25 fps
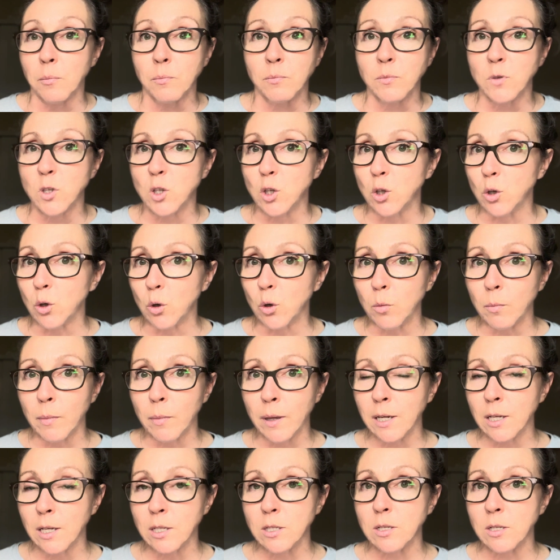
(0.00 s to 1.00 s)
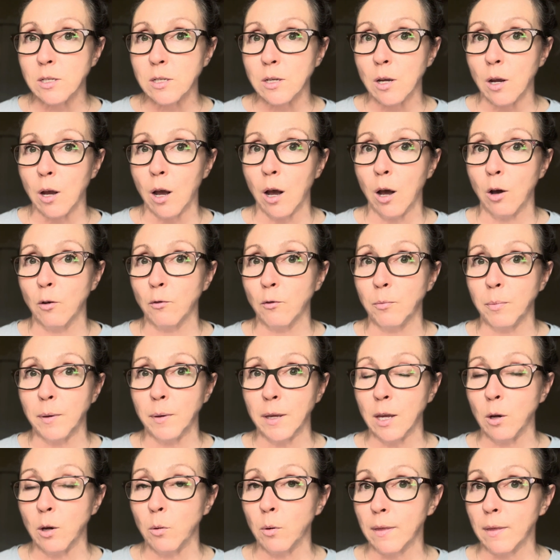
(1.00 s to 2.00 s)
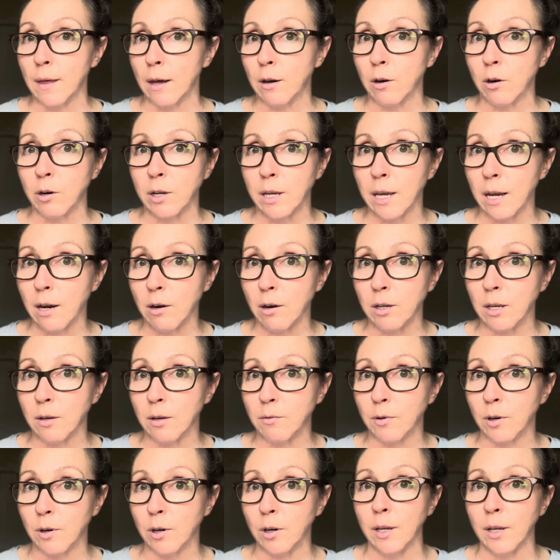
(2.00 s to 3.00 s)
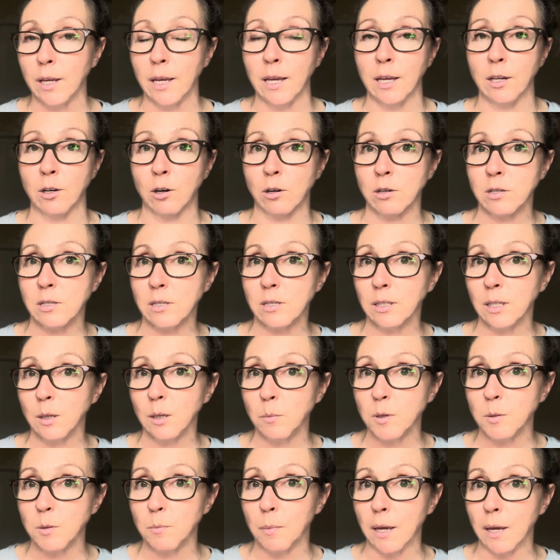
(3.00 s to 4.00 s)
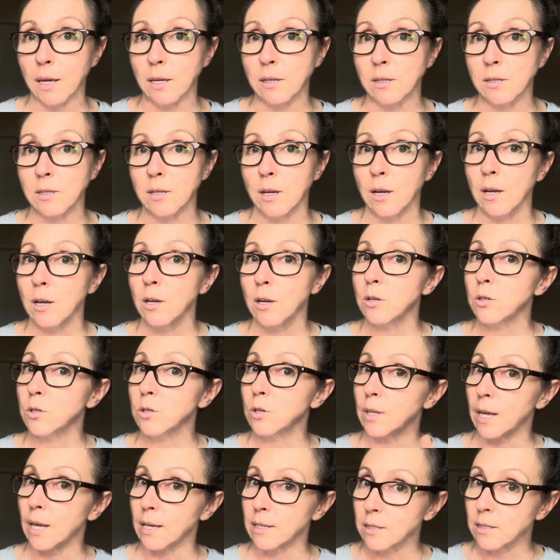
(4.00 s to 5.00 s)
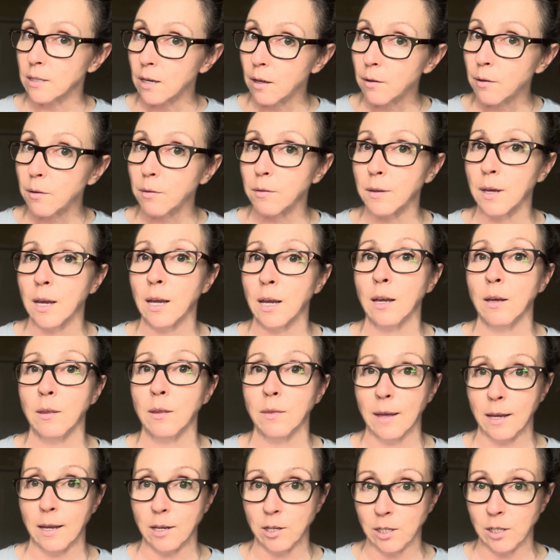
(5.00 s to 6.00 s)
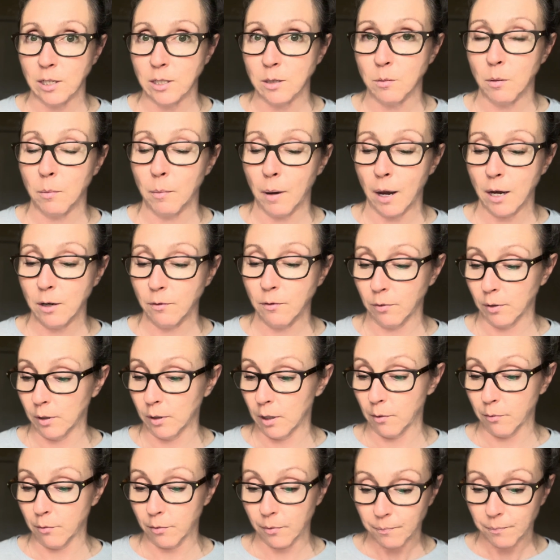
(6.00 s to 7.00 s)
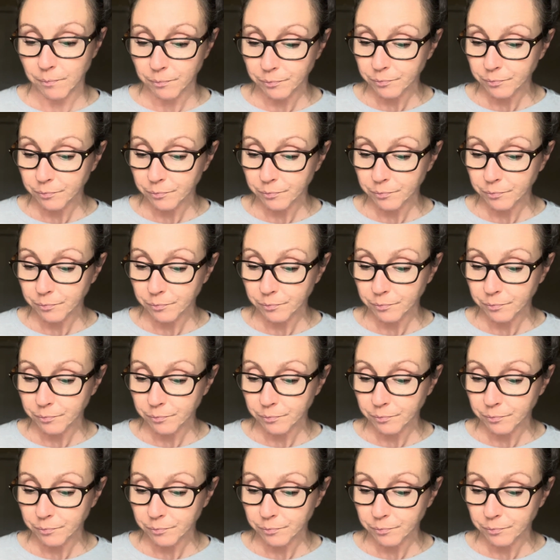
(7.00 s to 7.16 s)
2 minutes of being without our caregiver in our sleep space. So that's another thing that you need to be mindful of.